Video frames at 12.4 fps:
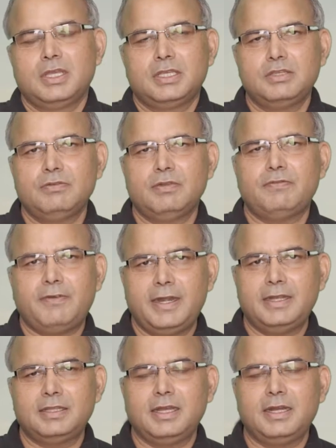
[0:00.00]
You will
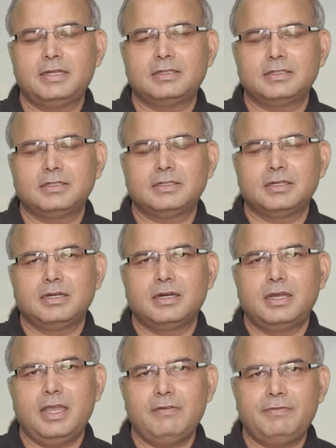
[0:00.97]
find that
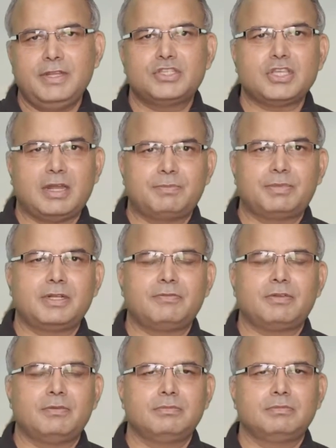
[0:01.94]
every chapter
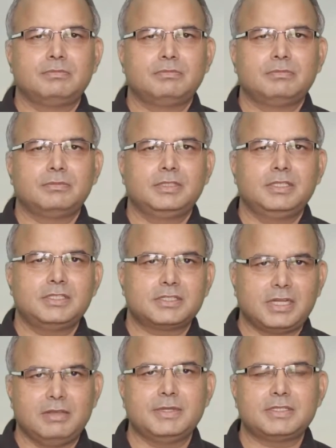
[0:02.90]
from the
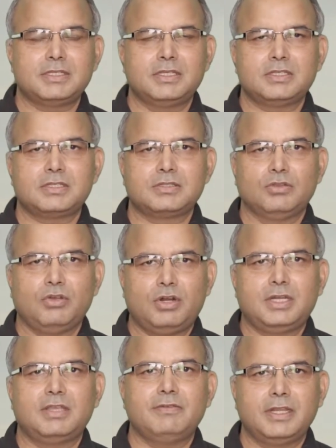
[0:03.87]
syllabus is
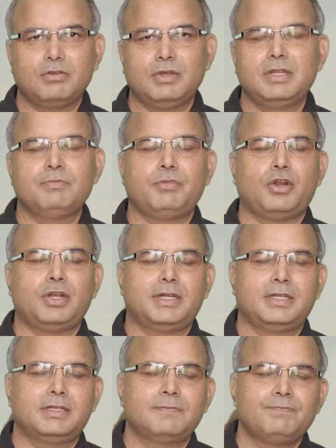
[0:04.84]
not given equal
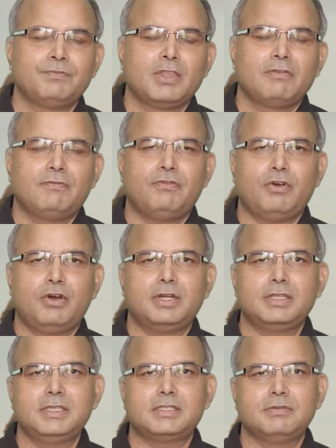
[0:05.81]
importance for
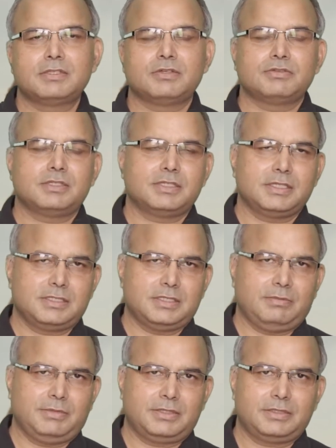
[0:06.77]
the civil services
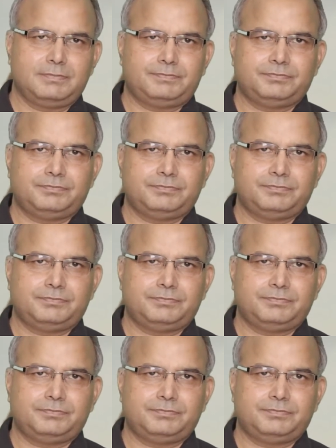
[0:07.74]
examination.